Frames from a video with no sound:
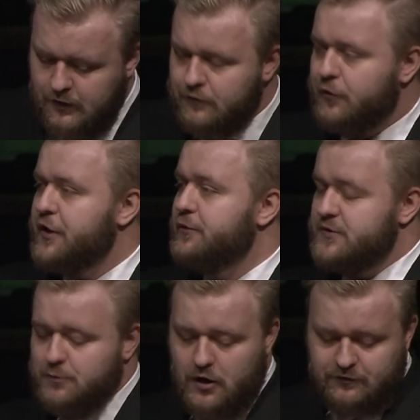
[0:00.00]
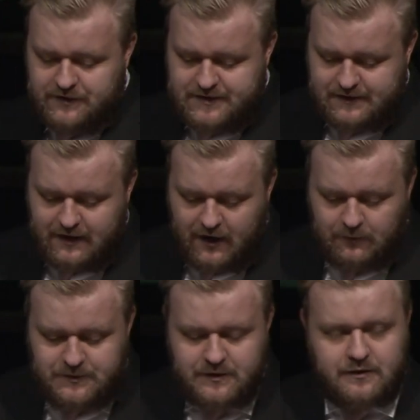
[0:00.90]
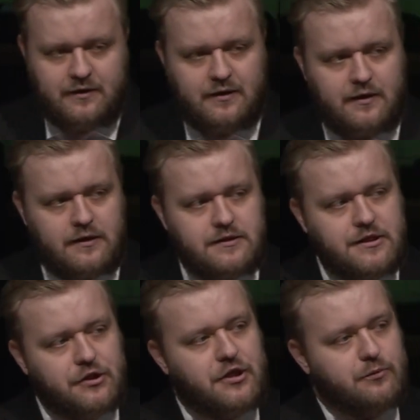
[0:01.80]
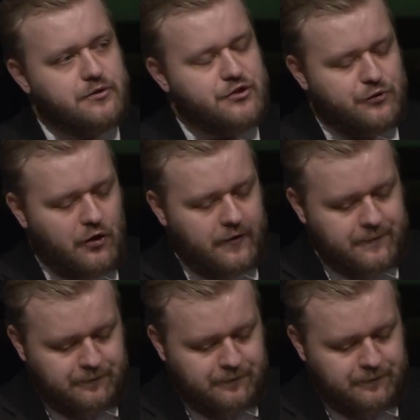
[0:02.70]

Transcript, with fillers: for he was marvelously helped till he was strong.